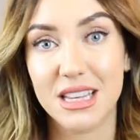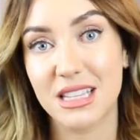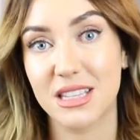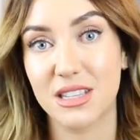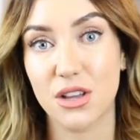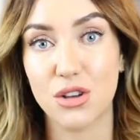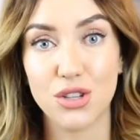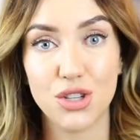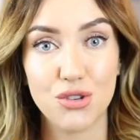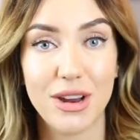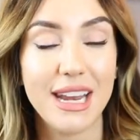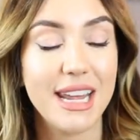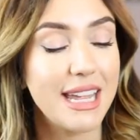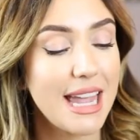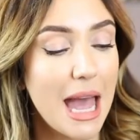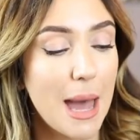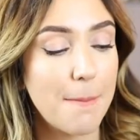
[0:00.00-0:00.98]
This is
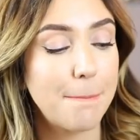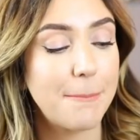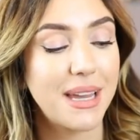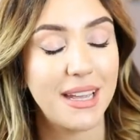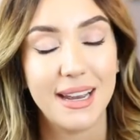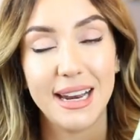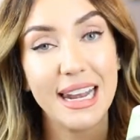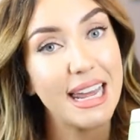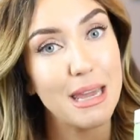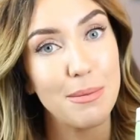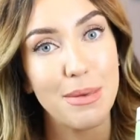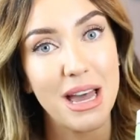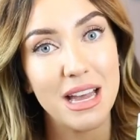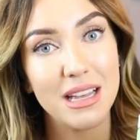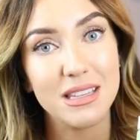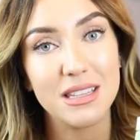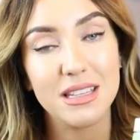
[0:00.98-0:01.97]
Australian hemp clay
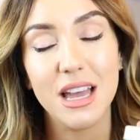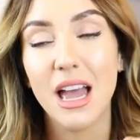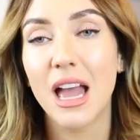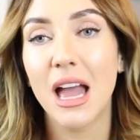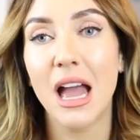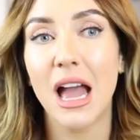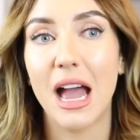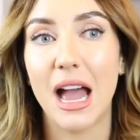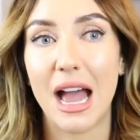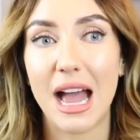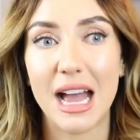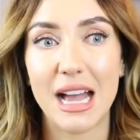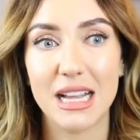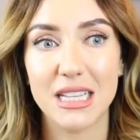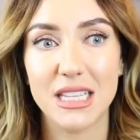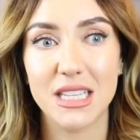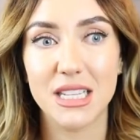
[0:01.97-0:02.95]
mask,
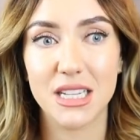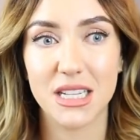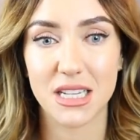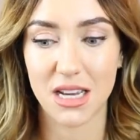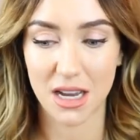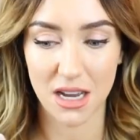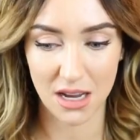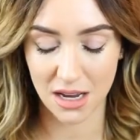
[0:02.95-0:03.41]
and